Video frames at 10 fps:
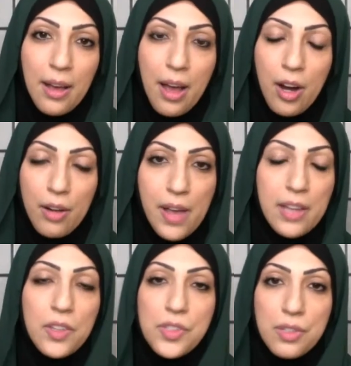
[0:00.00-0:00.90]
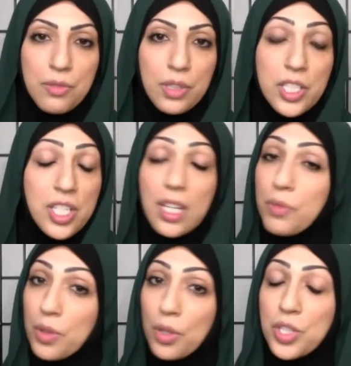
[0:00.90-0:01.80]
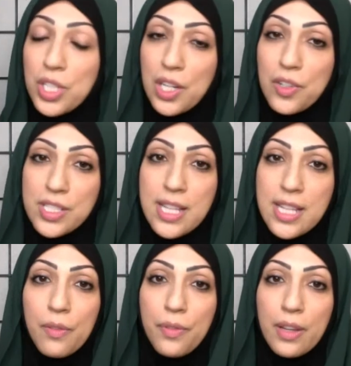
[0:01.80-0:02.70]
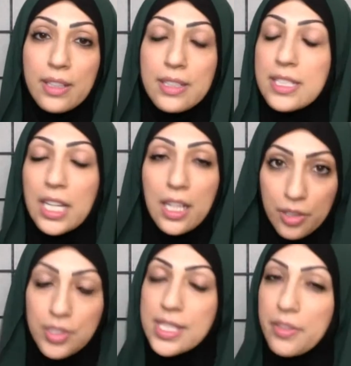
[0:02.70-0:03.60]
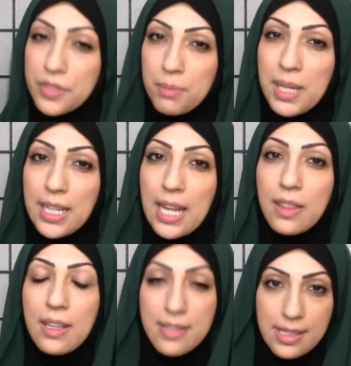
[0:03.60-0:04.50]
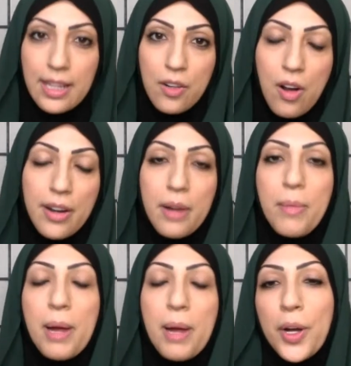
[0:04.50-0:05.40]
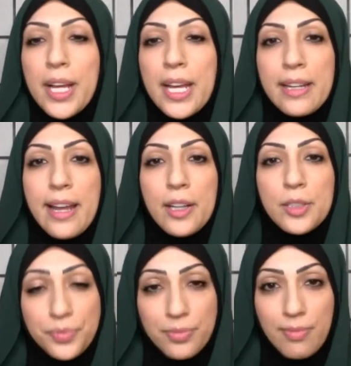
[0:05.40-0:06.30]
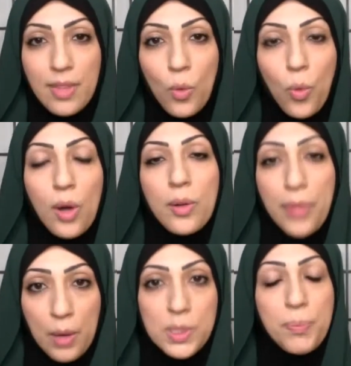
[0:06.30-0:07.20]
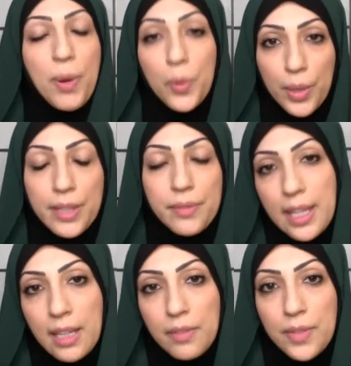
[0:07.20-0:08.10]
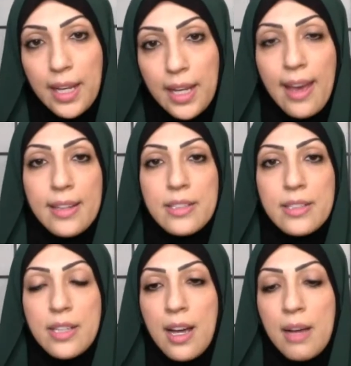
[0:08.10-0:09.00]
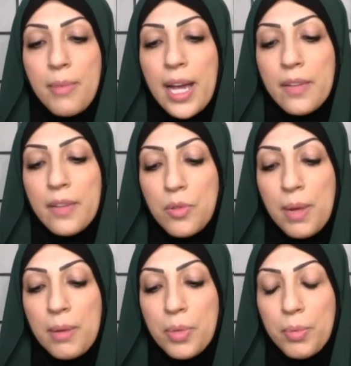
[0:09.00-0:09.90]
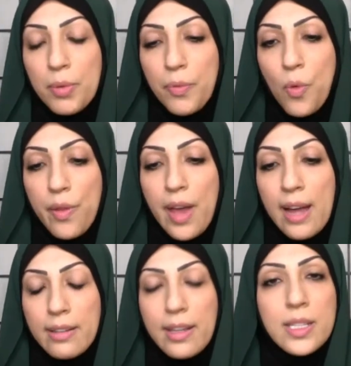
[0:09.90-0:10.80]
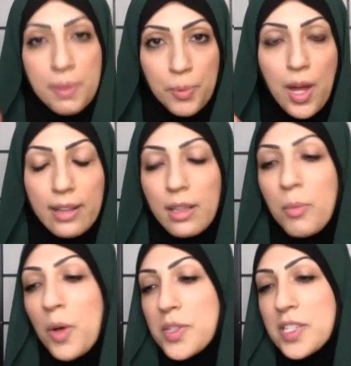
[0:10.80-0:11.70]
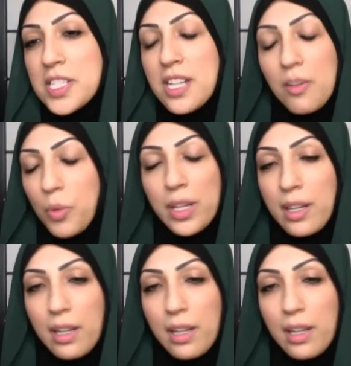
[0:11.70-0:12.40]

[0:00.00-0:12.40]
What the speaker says: our values in religion, even though she herself declared herself to be an atheist later on, I remember. Now, that was part one of the evening. And I even remember before that, yes, people had limos and stuff. We